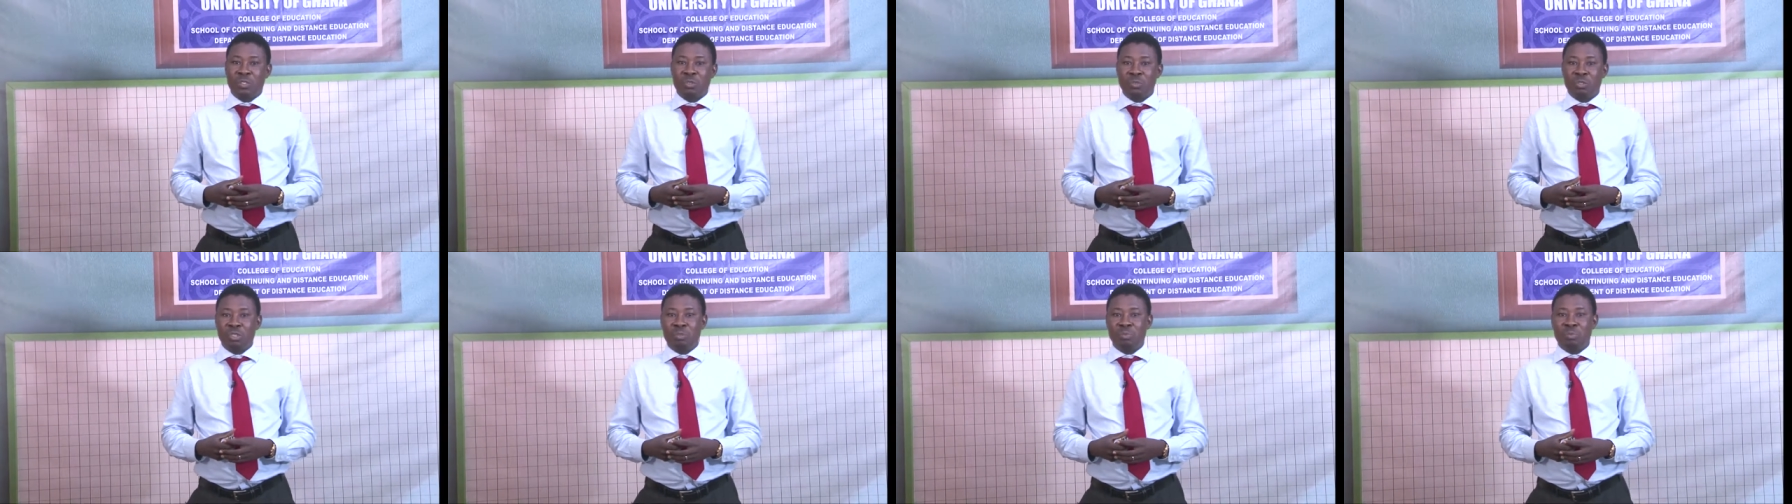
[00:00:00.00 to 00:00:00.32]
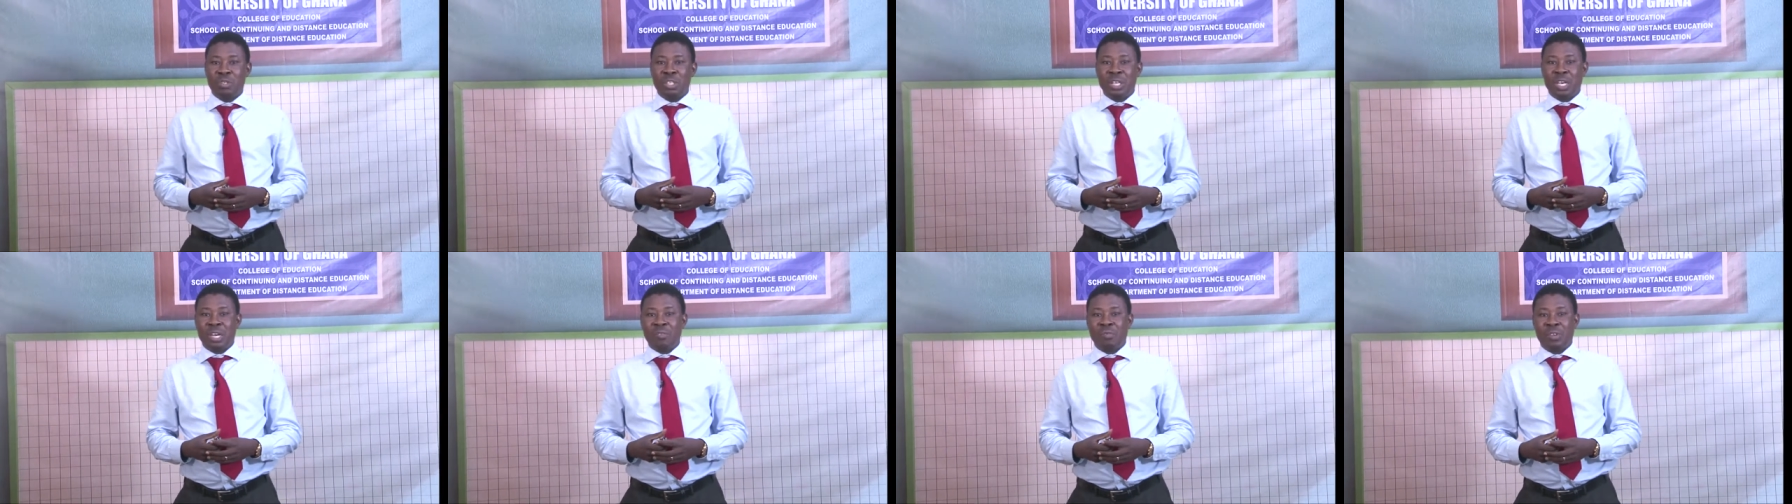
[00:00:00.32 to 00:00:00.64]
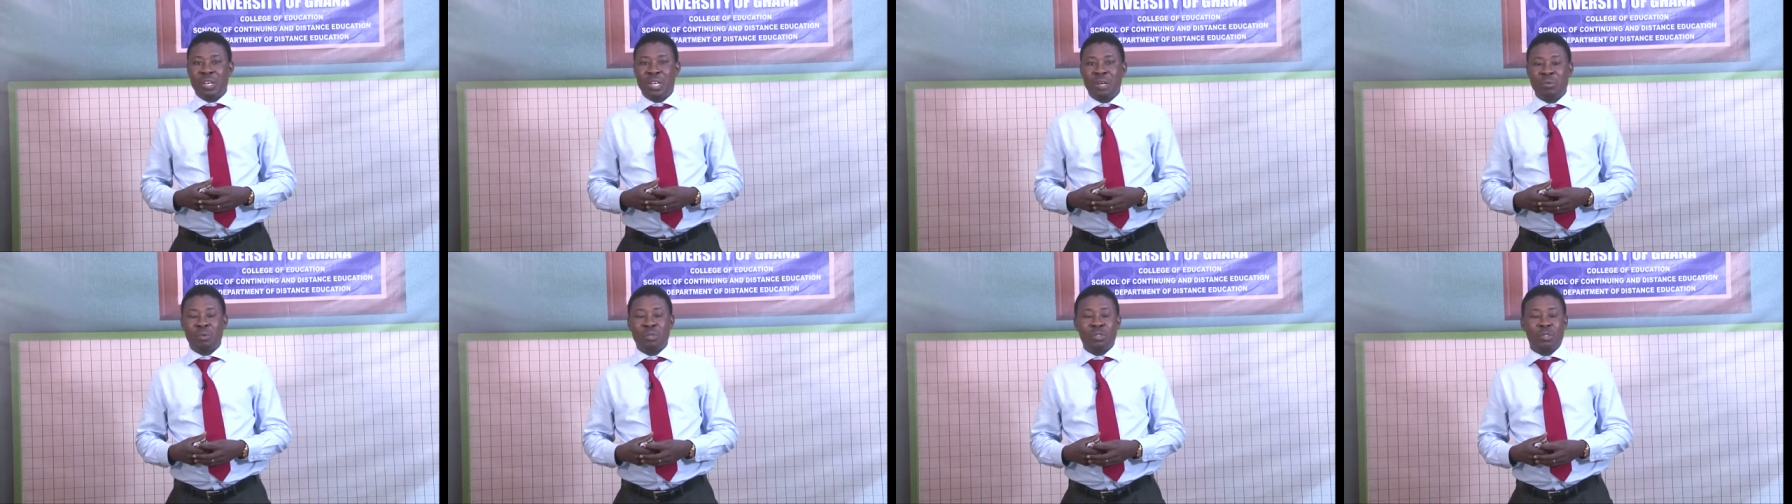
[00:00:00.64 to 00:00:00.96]
would be
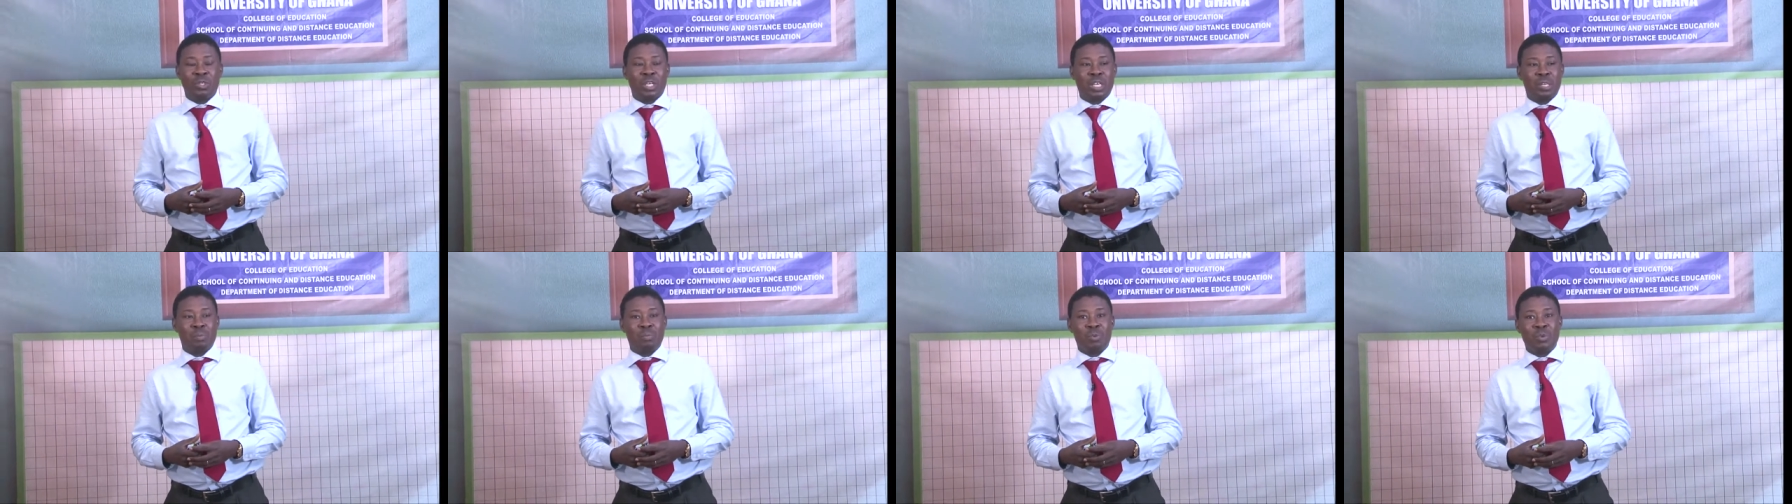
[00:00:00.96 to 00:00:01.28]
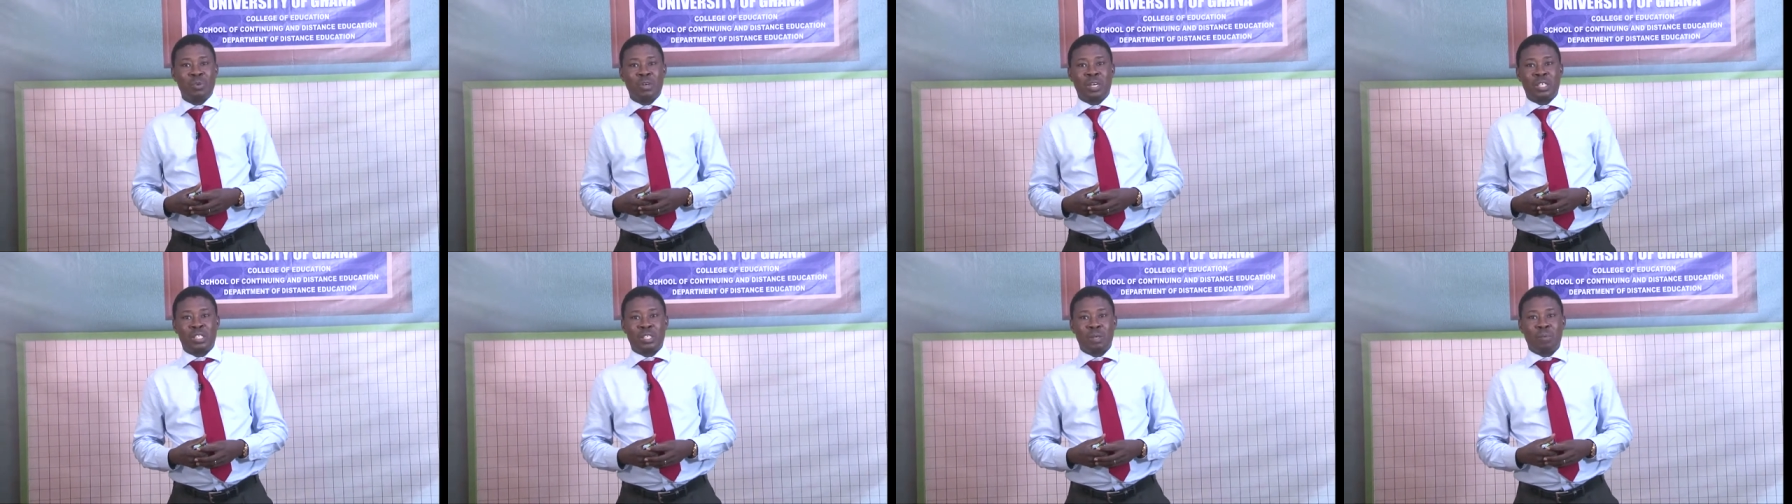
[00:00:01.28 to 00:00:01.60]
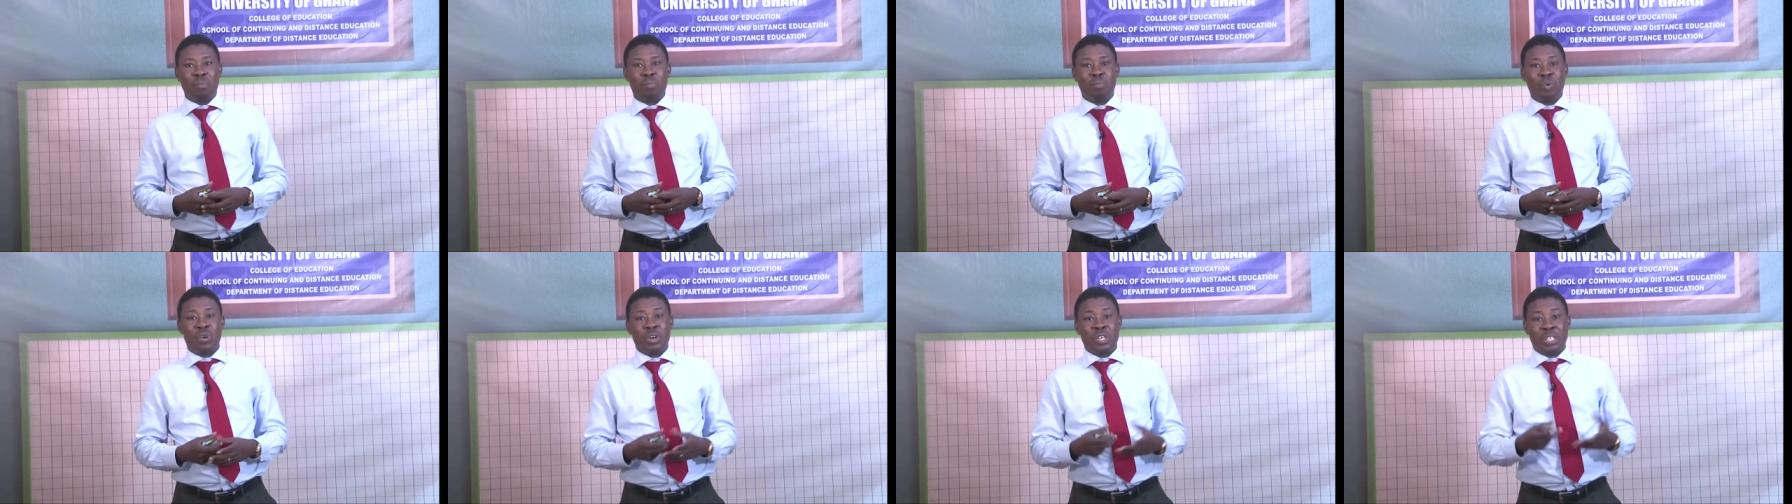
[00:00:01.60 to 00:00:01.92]
available to help you at
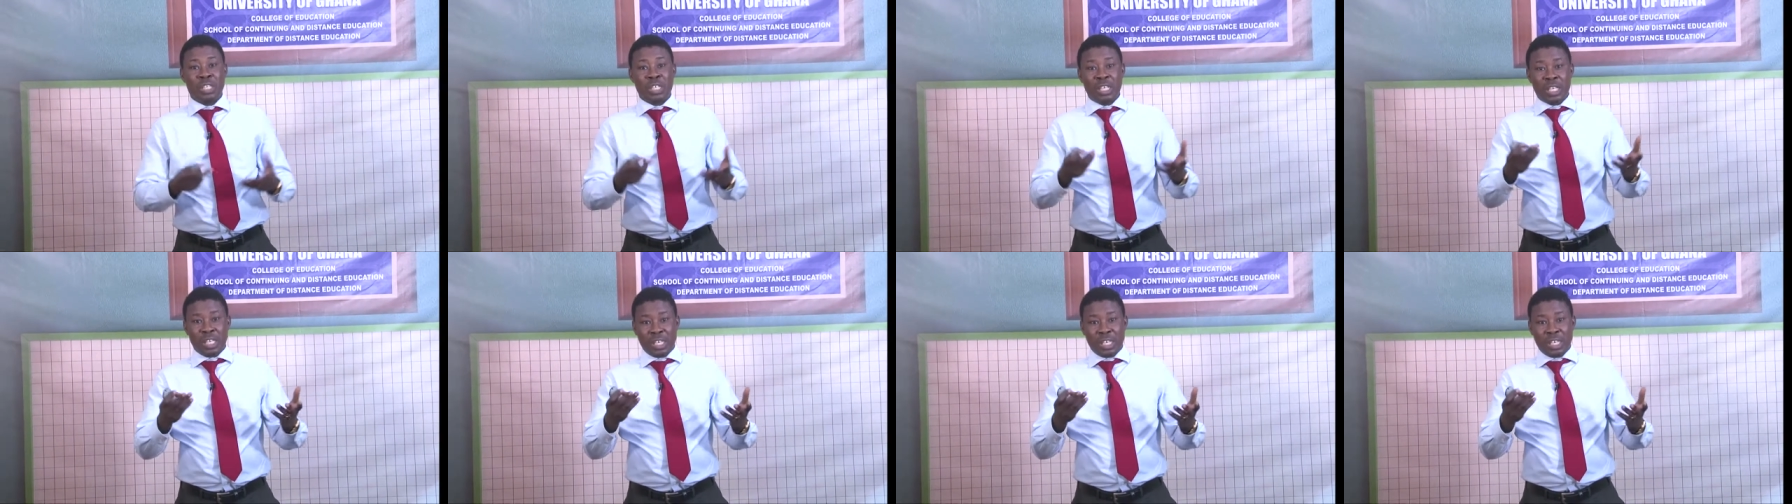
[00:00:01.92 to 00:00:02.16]
some point